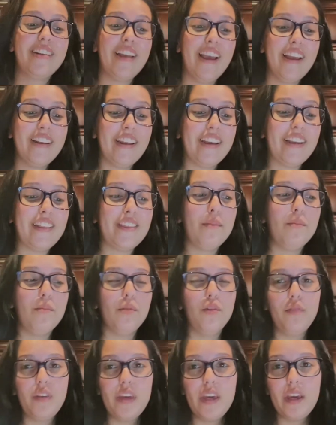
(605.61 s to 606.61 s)
And like the
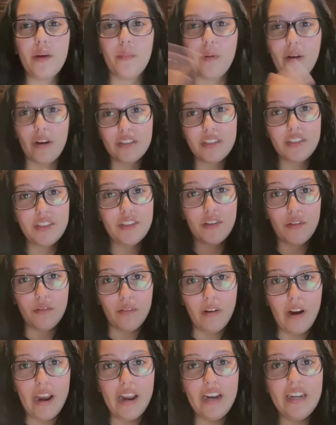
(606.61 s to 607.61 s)
movie in comparison to the
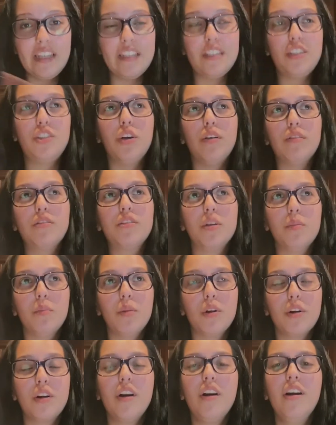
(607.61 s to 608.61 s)
ride is so
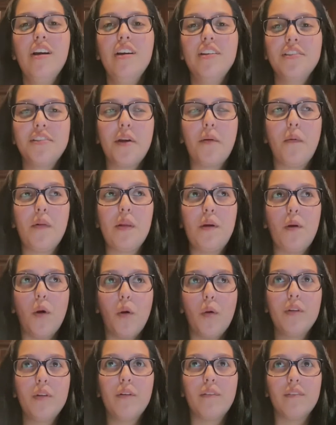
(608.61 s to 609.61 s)
similar. So like when you go
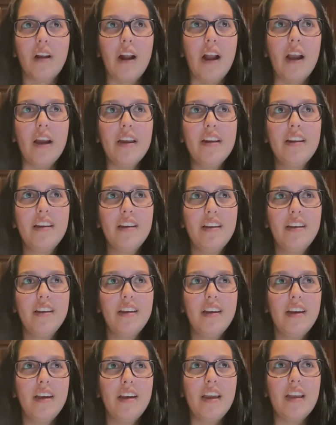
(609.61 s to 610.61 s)
on the ride,
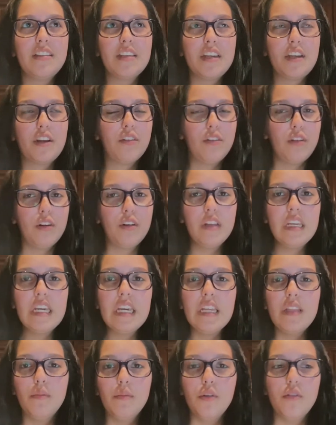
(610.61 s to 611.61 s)
it's like you're literally in
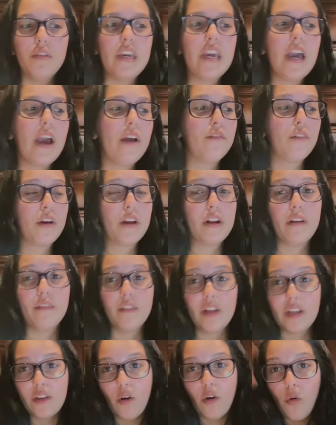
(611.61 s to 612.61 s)
the movie. I freaking love it.
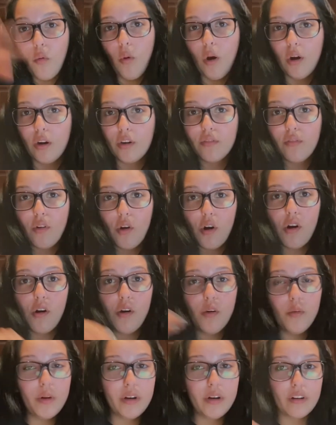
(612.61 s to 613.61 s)
Like the whole waterfall
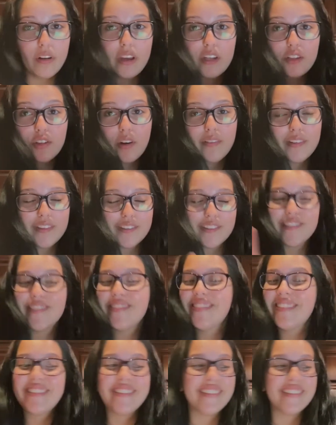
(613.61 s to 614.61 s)
when you're like driving through.
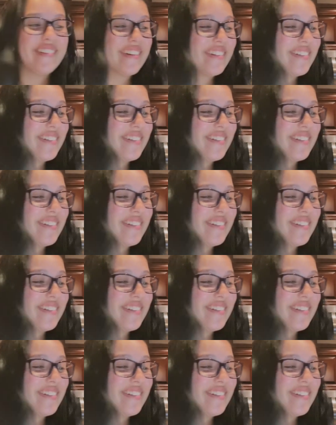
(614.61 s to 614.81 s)
It's so good.